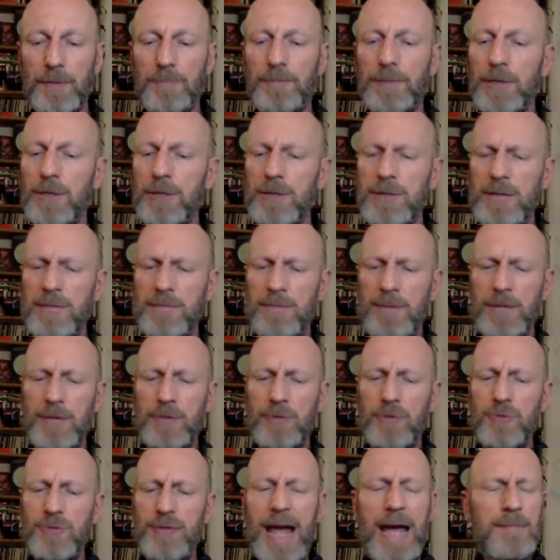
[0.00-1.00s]
Because they
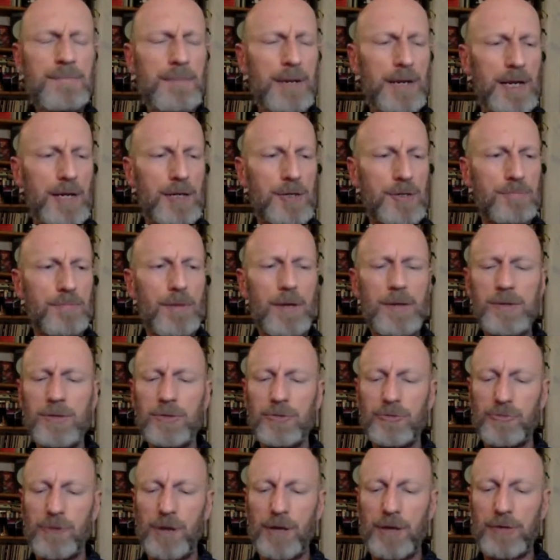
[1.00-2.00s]
might do damage.
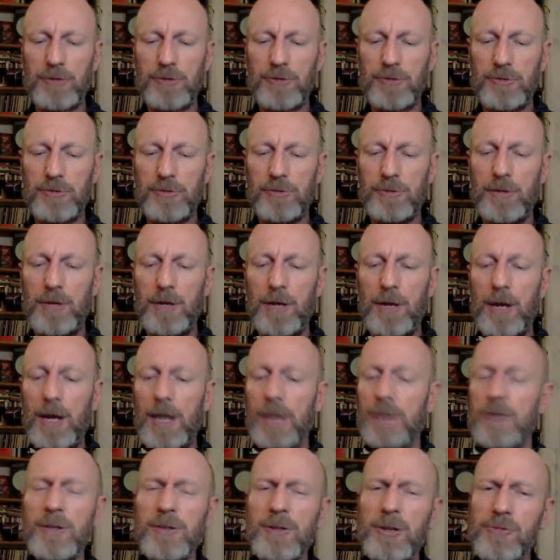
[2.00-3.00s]
Most drugs do.
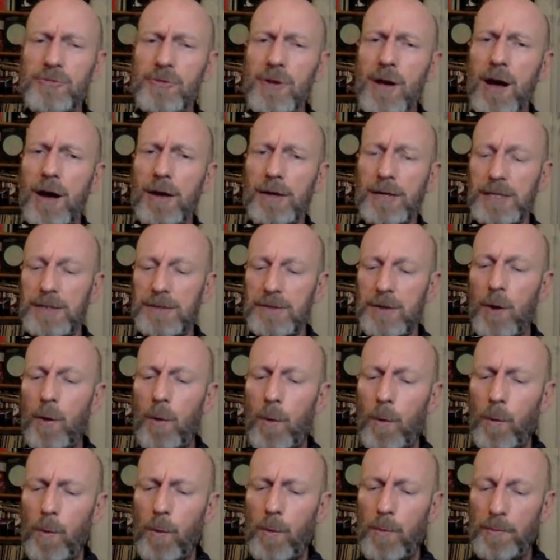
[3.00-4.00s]
It's not a drug, it's a
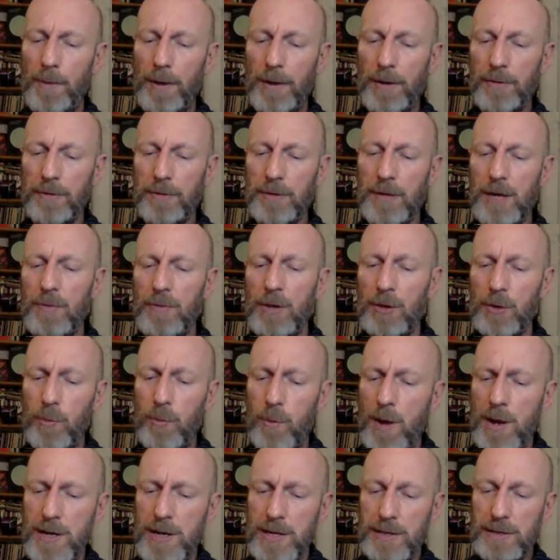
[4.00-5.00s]
hormone. Well,
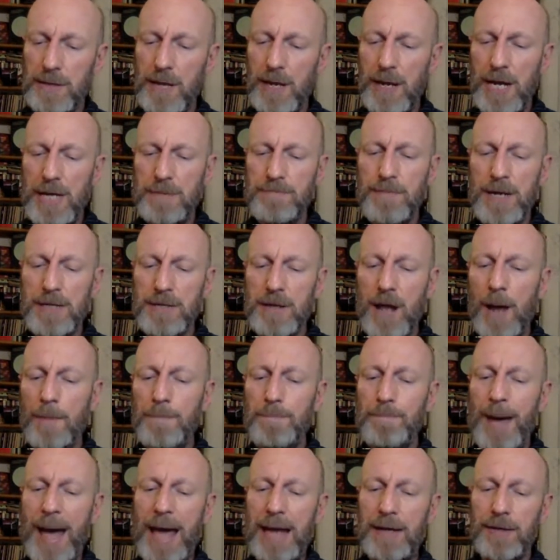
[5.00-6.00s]
quite. It might
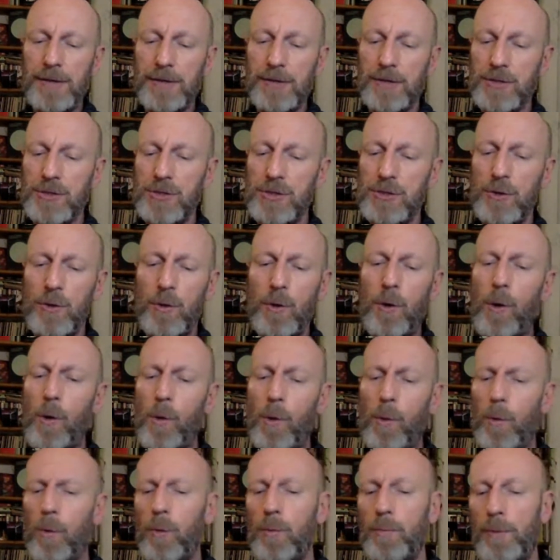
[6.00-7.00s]
unbalance your
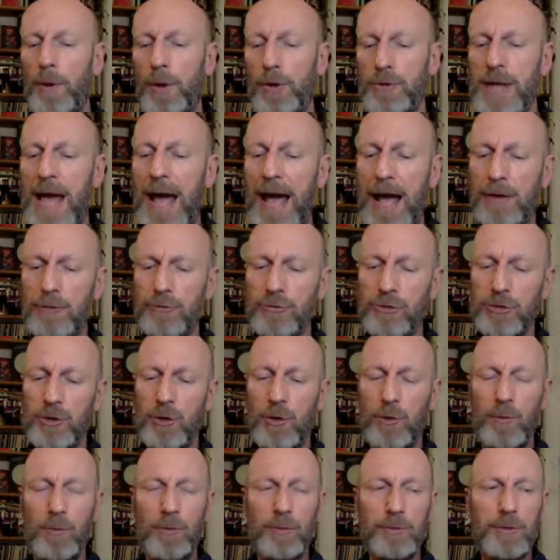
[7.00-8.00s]
hormone
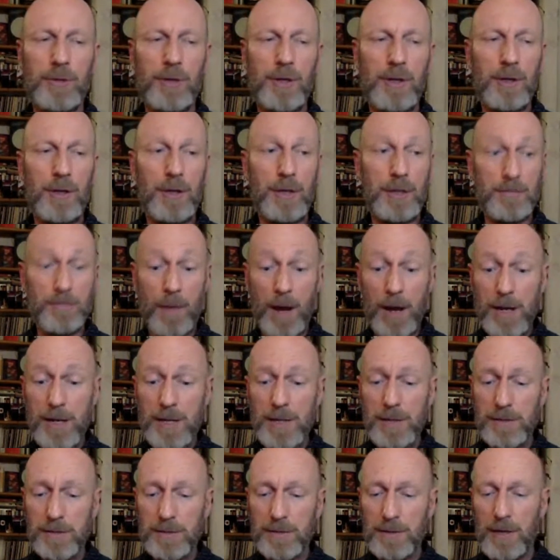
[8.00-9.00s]
household. It
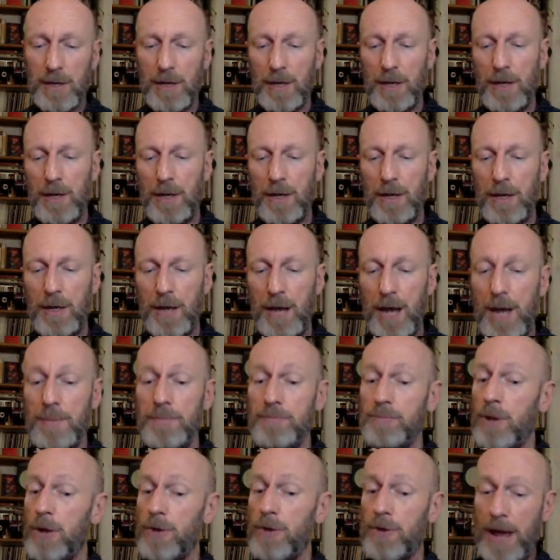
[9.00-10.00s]
might?
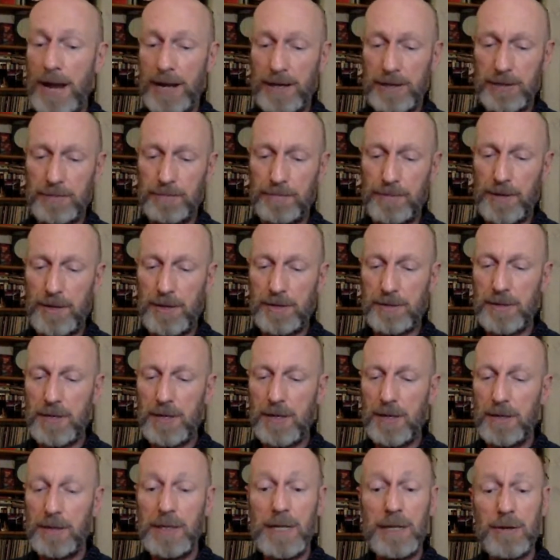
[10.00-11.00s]
I'm no expert.
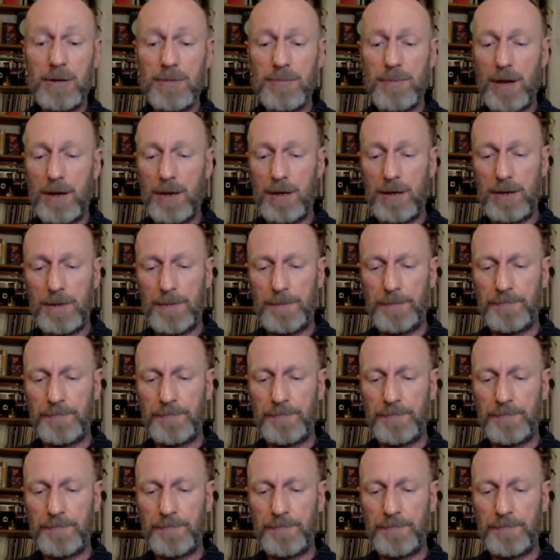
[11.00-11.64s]
Neither am I.